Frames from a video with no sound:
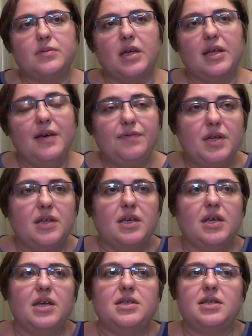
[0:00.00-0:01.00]
gifted
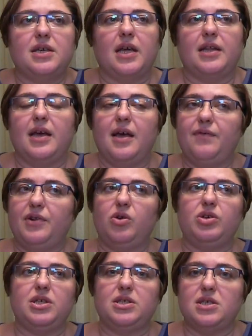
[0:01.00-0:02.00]
kids can have
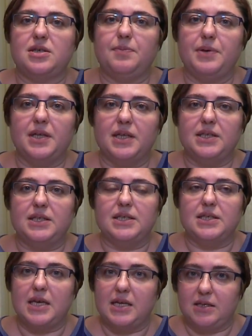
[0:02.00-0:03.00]
learning
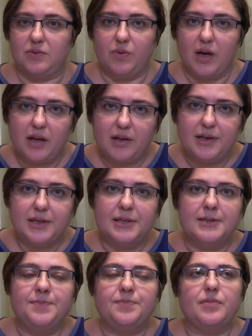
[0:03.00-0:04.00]
disabilities as well,
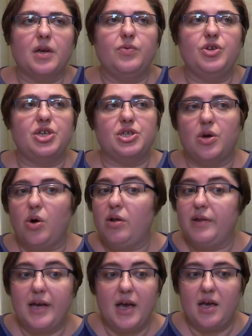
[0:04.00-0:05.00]
which is
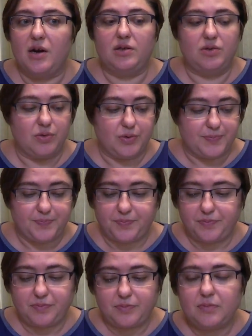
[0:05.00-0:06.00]
all layered to,
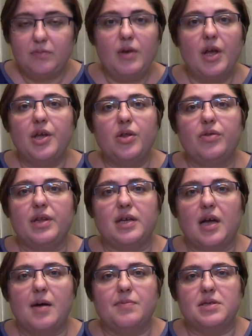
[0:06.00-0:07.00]
that
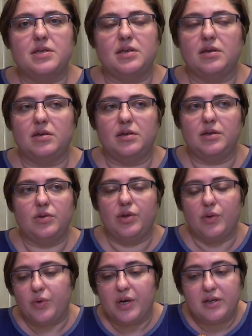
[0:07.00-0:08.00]
comes to
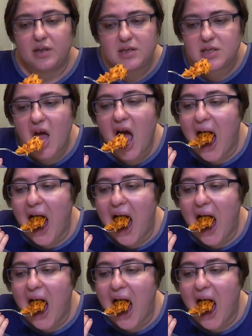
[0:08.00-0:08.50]
the weirdness.